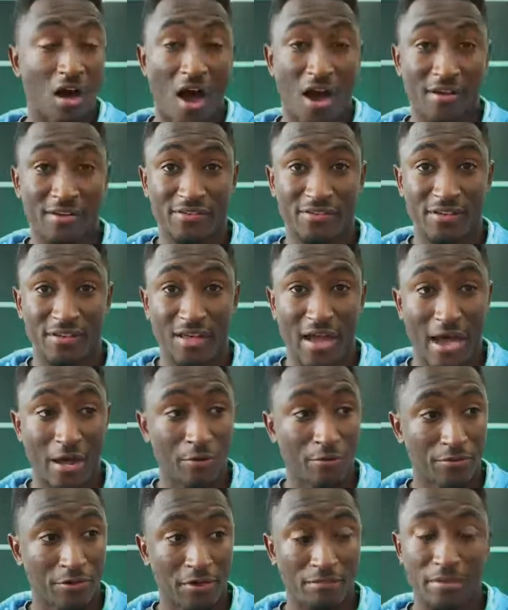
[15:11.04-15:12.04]
Honestly, I
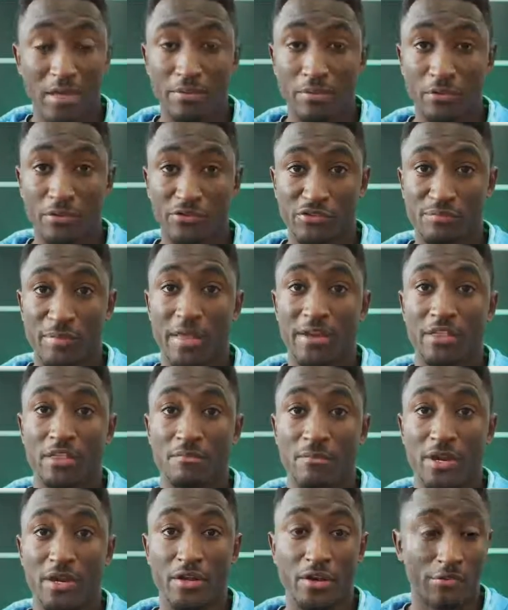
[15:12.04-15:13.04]
don't think people spending
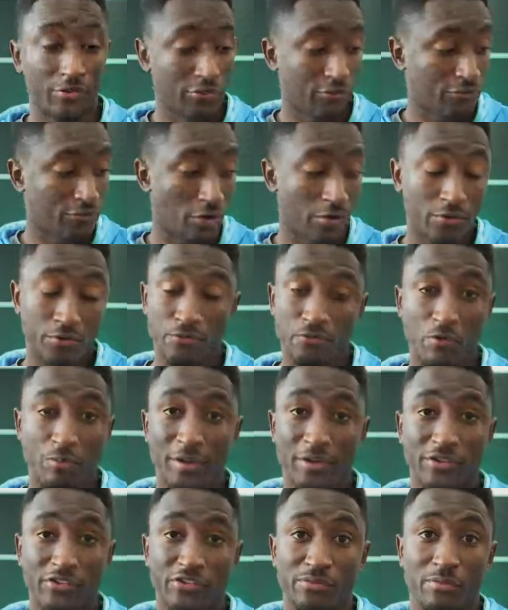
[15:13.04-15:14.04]
the money on this phone will
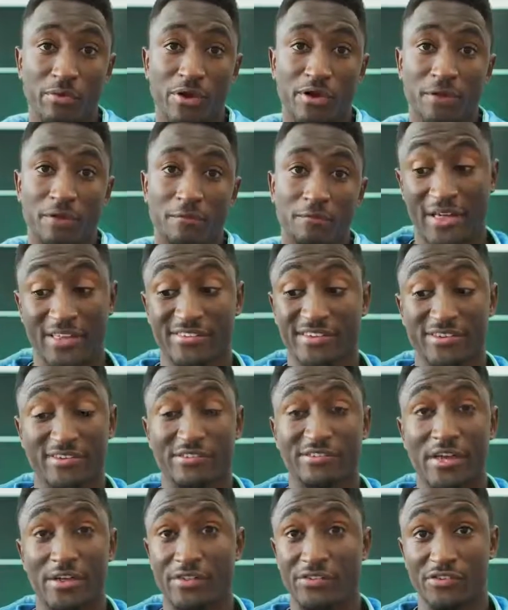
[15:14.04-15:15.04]
be disappointed. Now, that's not
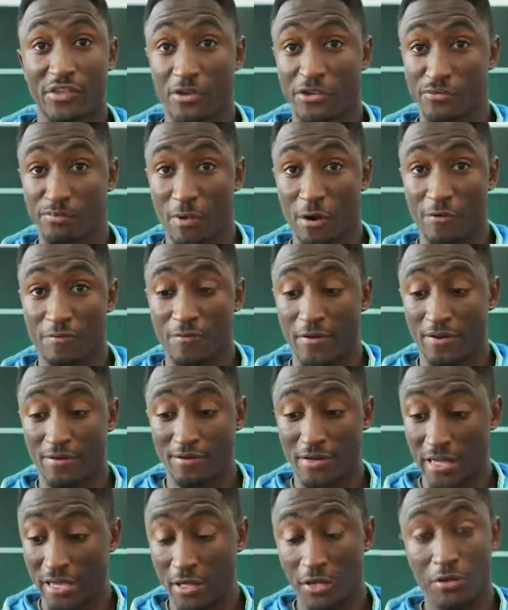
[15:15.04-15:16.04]
to say this thing is
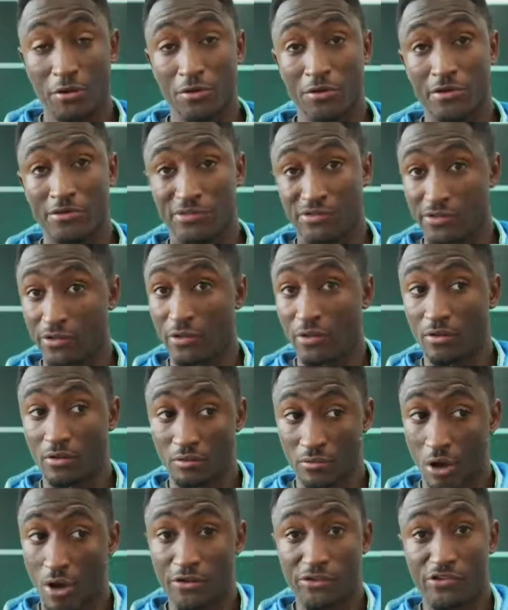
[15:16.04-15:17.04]
perfect. It clearly
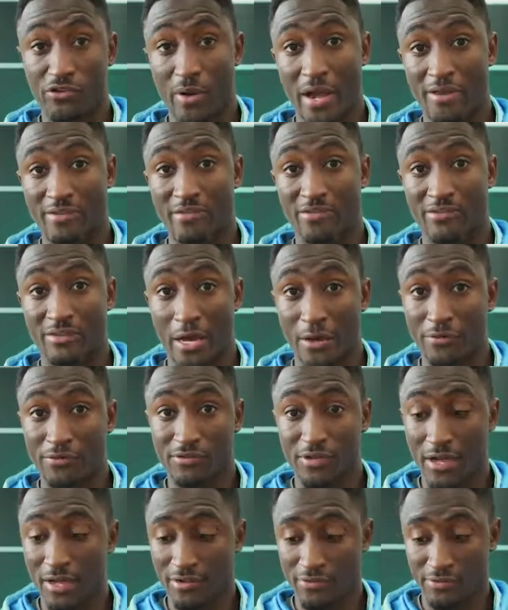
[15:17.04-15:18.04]
still also has its
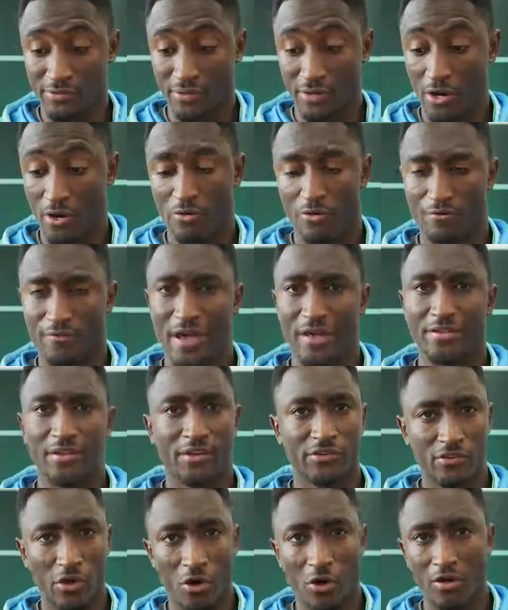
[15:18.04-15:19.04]
downsides. You know, the fact
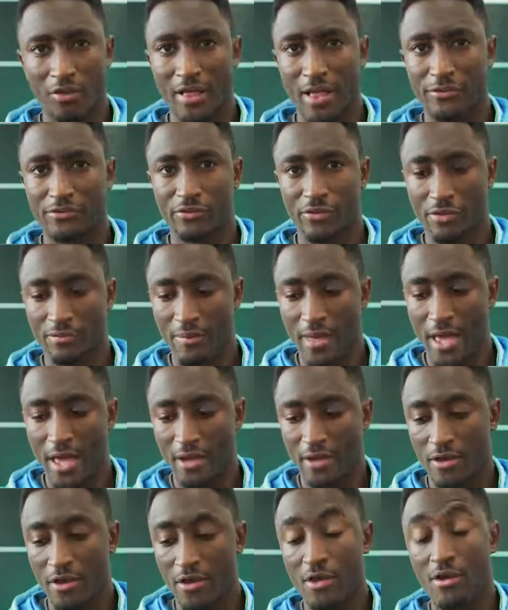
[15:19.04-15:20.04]
that it's all glass on the
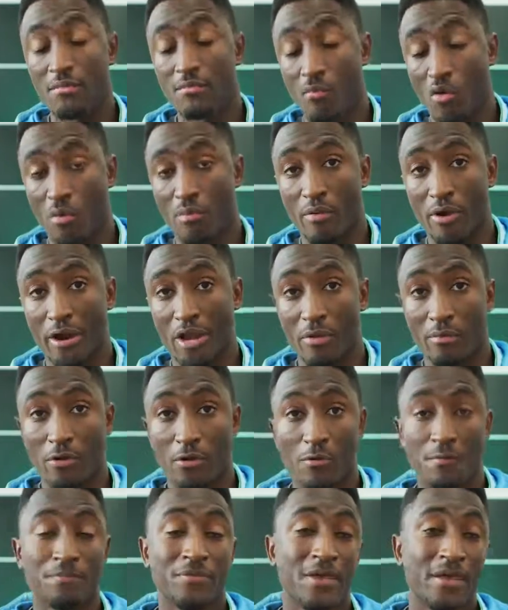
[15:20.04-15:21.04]
back, more
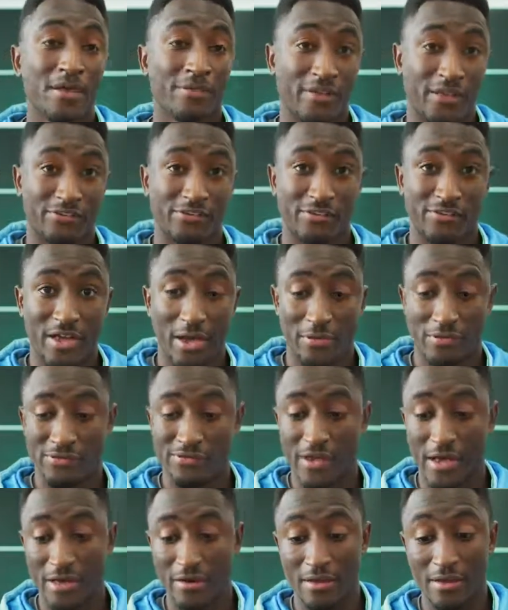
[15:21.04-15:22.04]
breakable, that's a
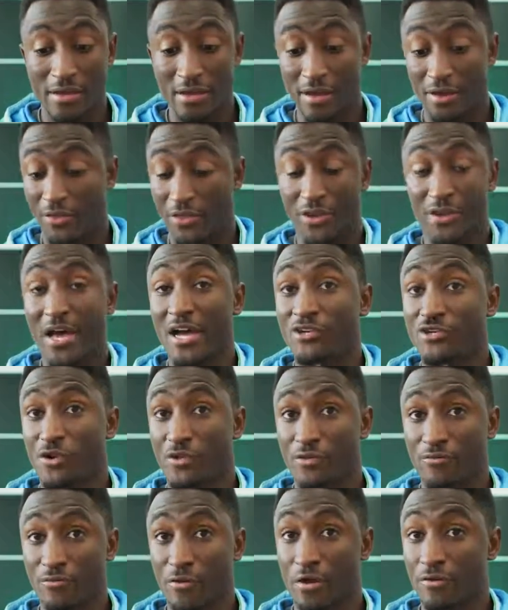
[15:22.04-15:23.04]
downside. The notch
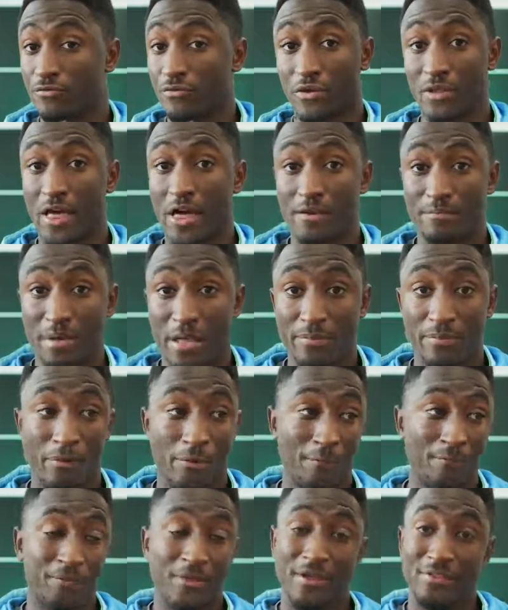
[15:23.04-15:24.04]
on the front for a lot of
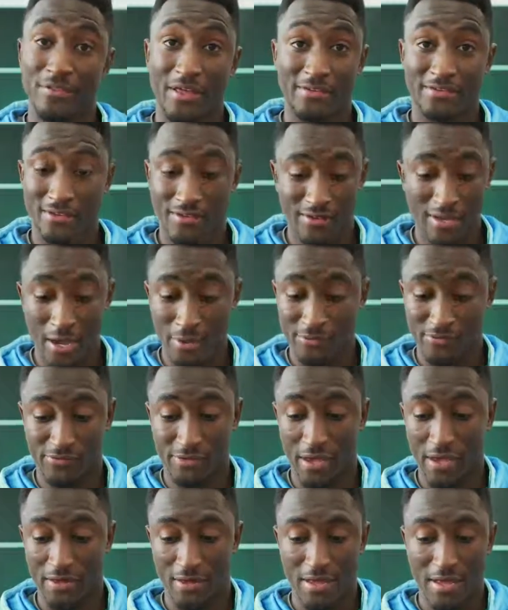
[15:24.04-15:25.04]
people, that's a
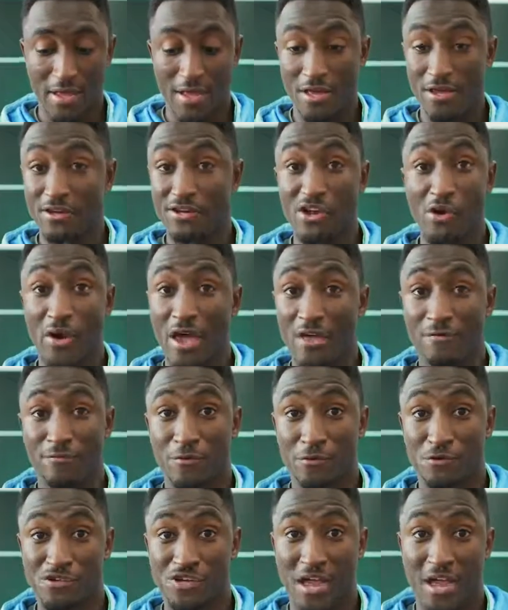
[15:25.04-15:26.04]
downside. No
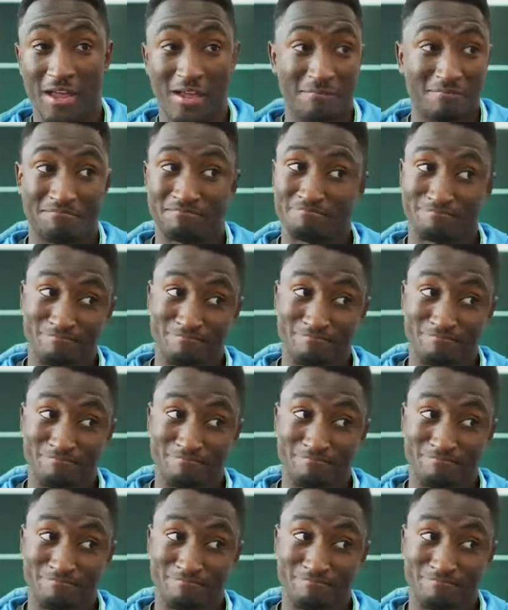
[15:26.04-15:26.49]
headphone jack,